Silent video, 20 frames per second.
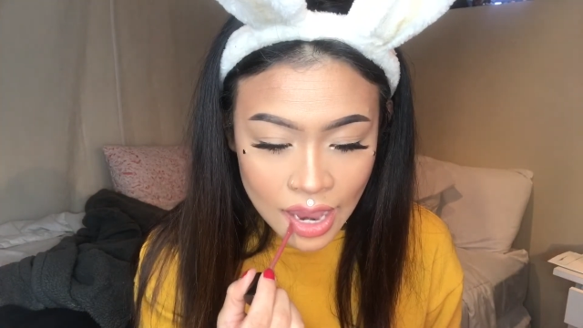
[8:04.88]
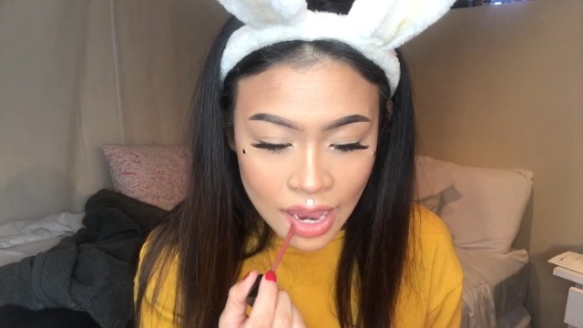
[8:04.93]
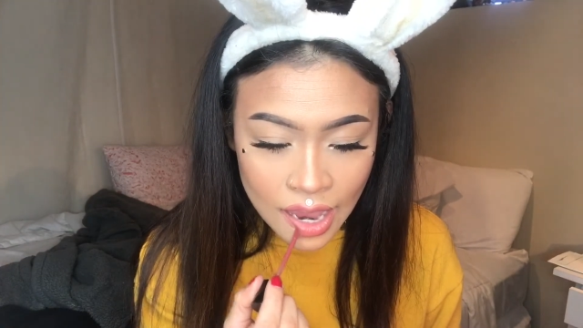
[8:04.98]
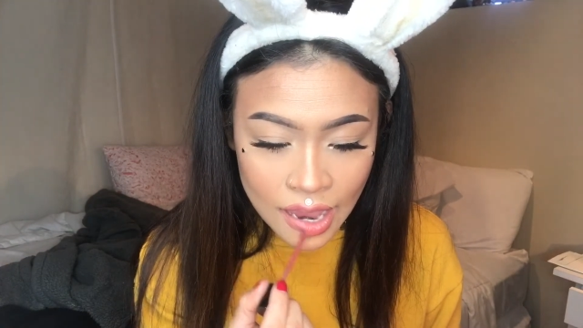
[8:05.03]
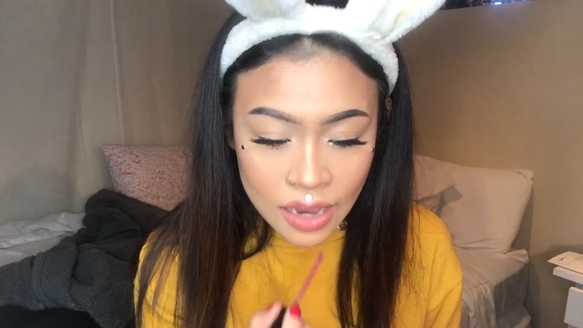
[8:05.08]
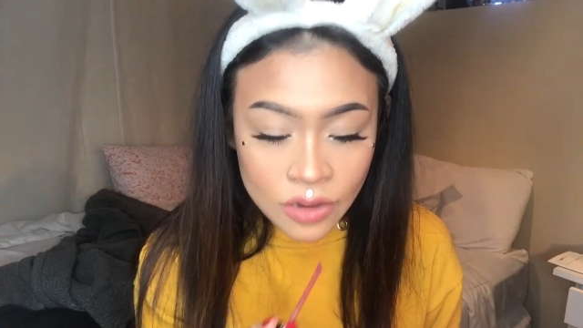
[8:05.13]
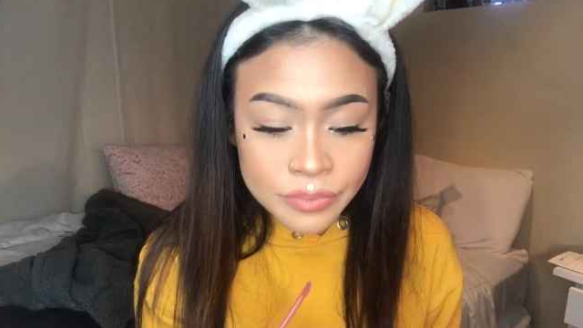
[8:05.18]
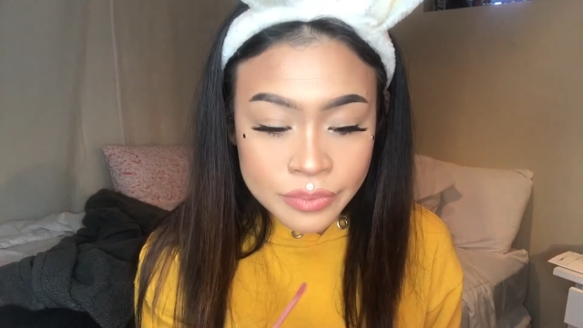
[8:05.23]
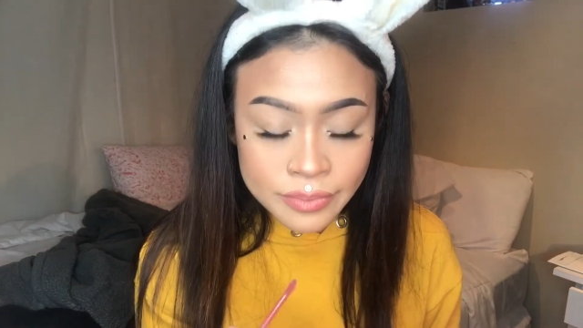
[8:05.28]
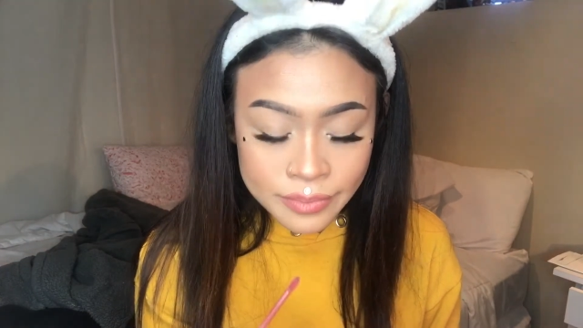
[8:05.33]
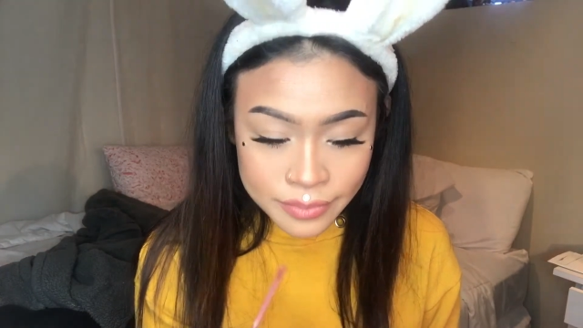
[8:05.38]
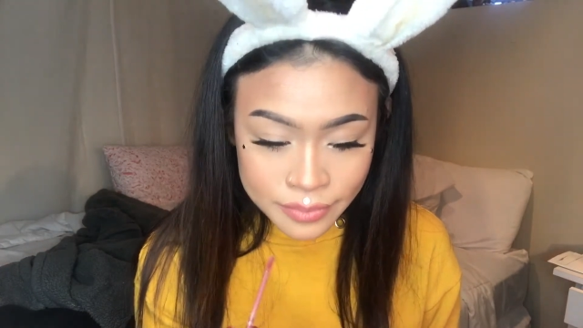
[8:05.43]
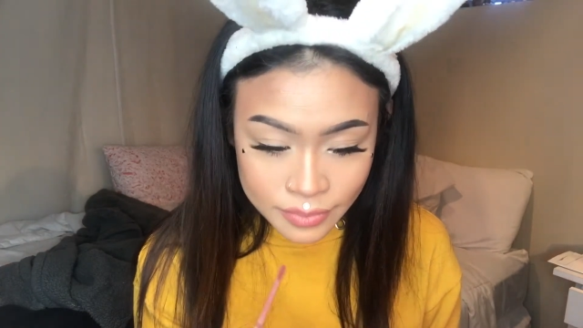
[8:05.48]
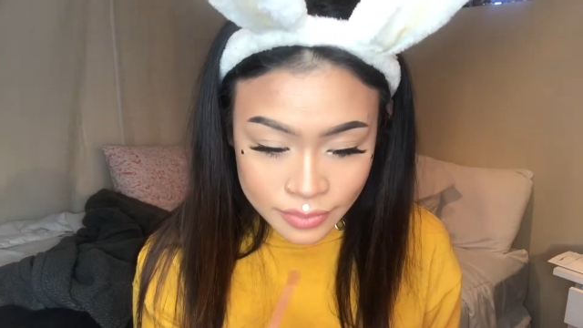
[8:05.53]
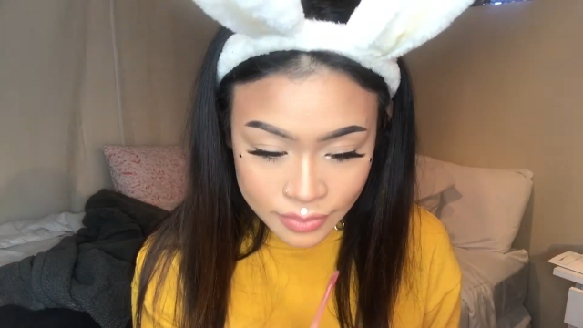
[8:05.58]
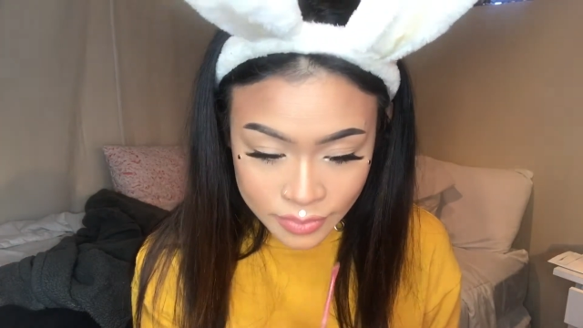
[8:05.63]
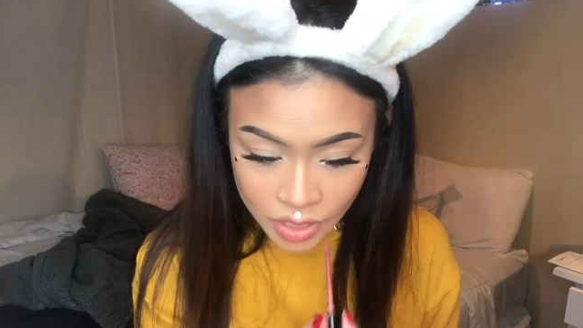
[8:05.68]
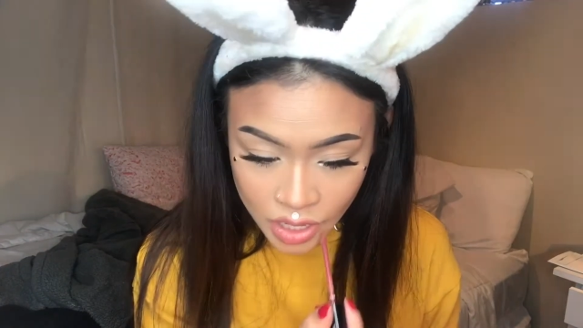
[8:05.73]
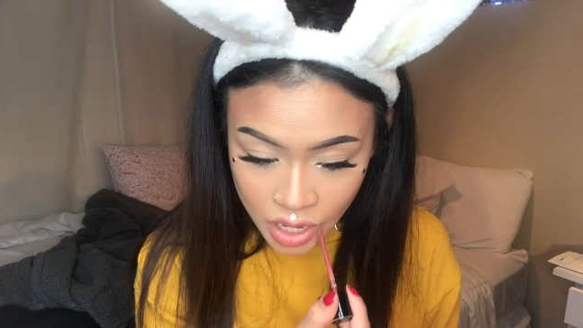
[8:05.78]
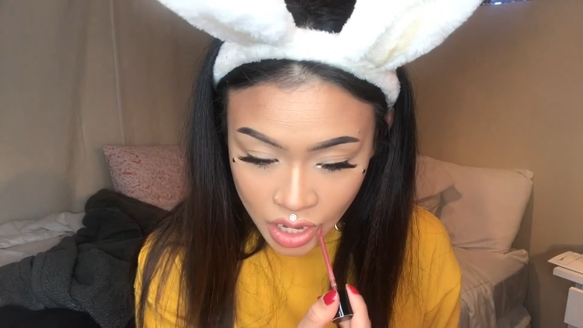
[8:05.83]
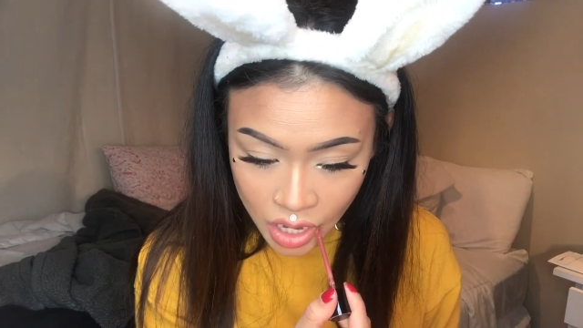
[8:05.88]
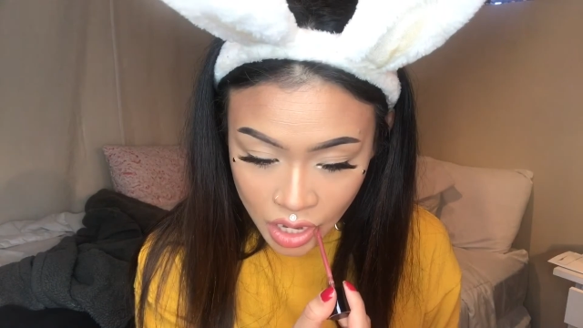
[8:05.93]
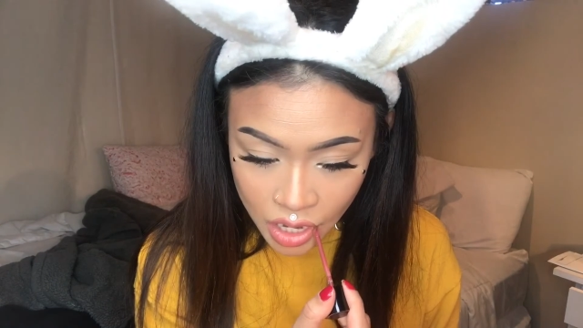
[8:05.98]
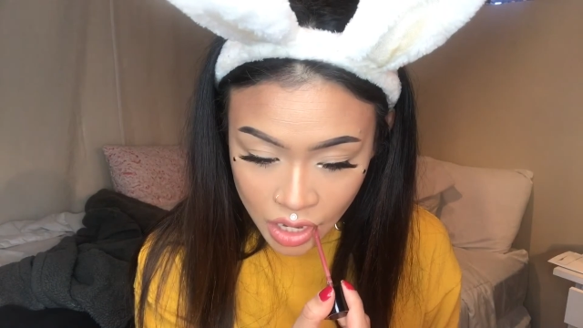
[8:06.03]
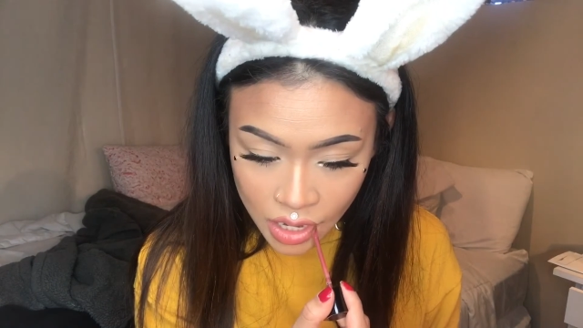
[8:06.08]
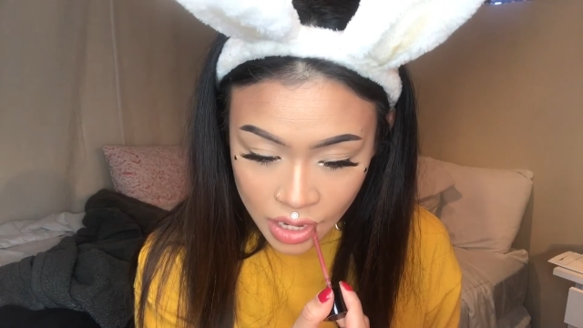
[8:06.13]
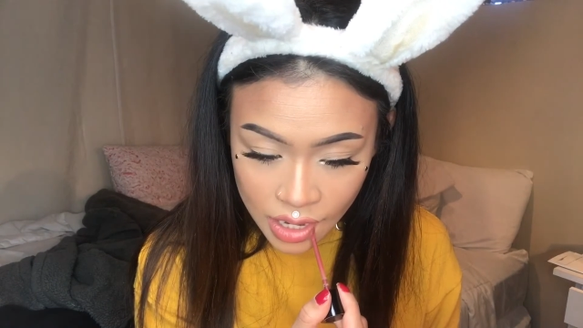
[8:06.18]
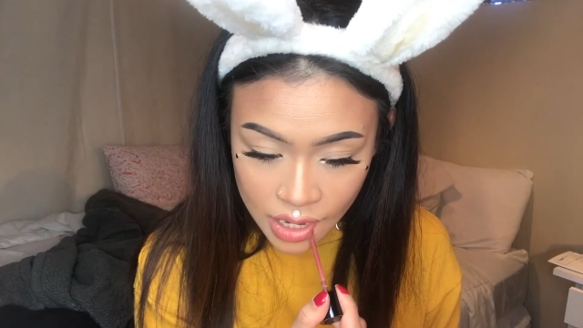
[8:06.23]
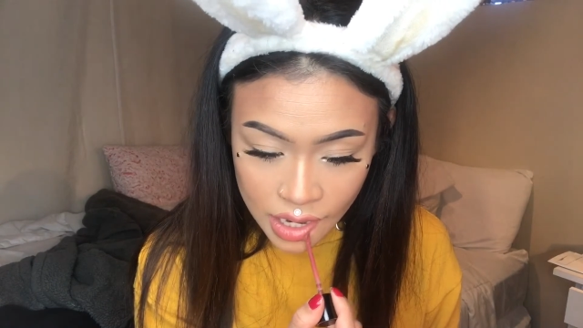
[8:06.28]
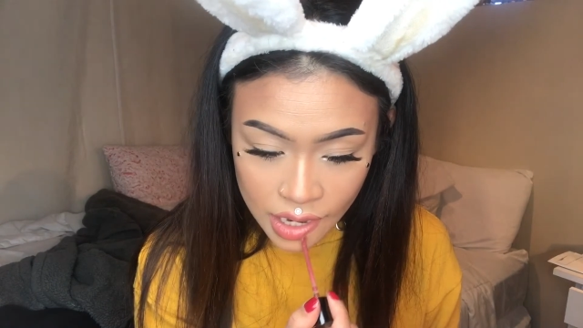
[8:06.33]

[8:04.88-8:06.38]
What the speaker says: I'm just putting it on, but then